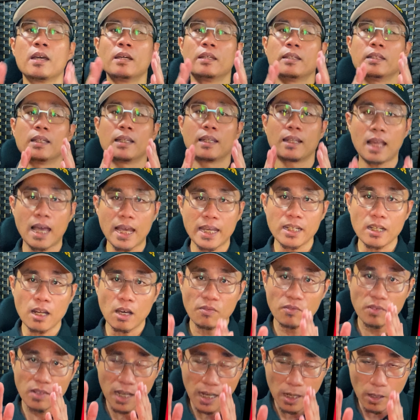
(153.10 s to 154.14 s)
the line
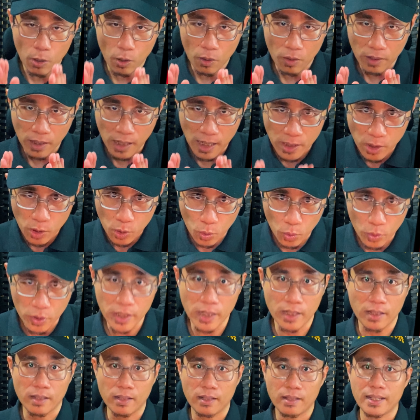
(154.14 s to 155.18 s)
of
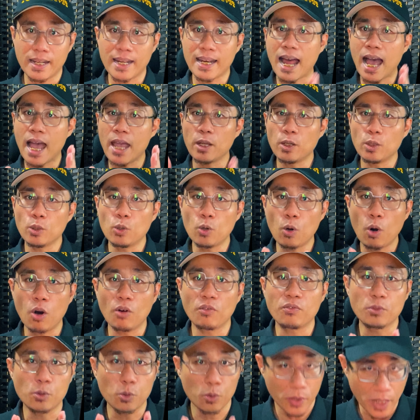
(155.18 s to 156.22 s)
custodian that I know
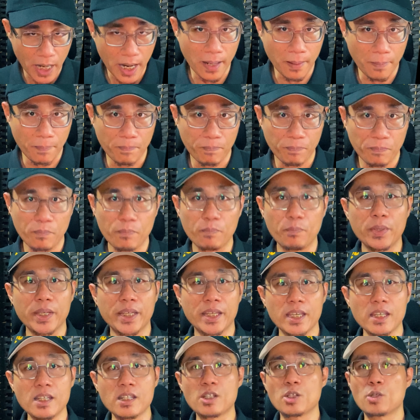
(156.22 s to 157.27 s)
of today
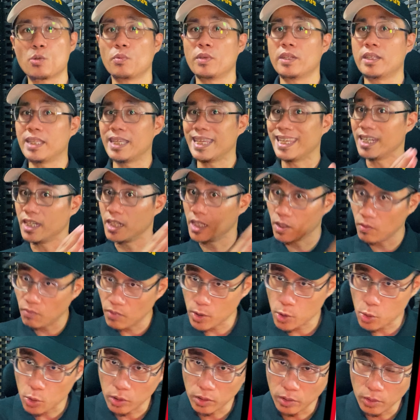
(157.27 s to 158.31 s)
begins with the
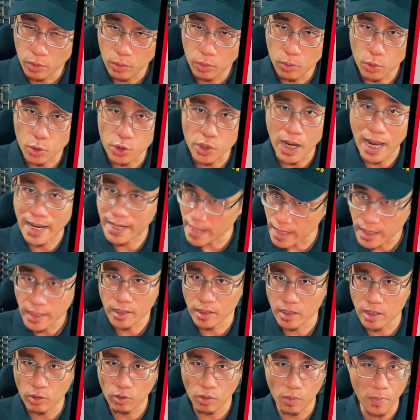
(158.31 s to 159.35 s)
individual whose
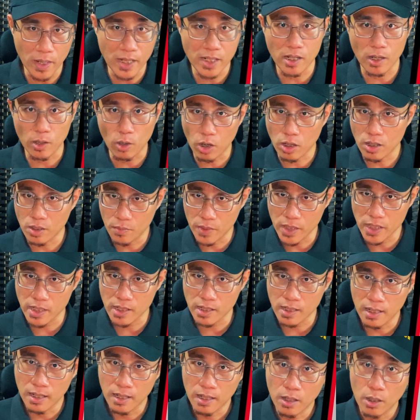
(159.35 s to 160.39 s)
identity remains anonymous,
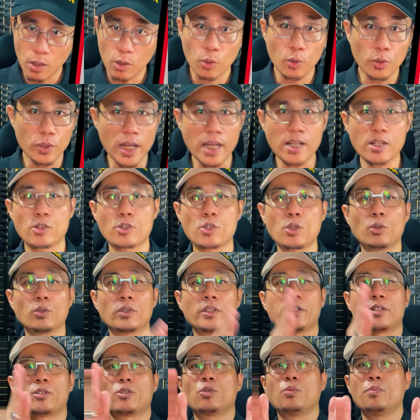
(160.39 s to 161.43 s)
who then sold
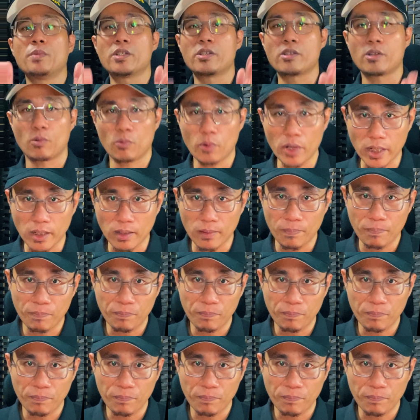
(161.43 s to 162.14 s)
it to Mr. Rick.